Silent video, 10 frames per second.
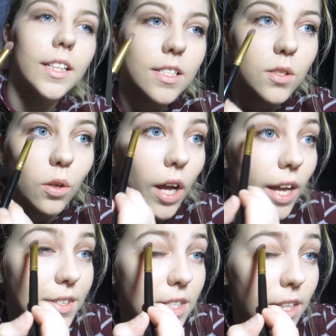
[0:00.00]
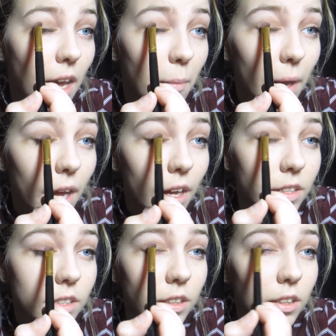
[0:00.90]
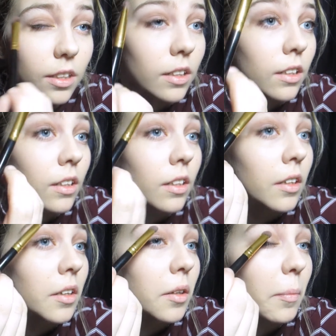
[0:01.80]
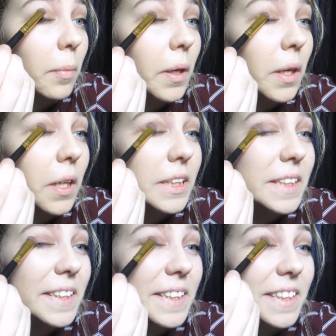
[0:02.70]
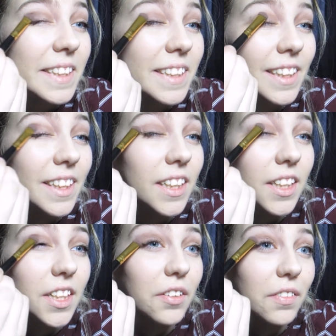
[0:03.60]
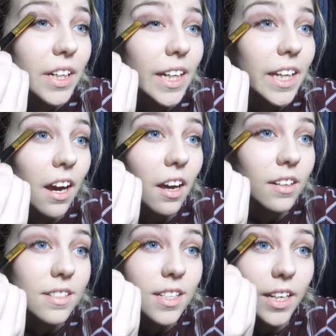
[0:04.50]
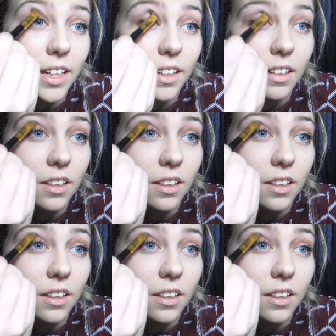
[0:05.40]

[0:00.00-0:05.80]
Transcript: it's not actually that bad, but you really can't see it.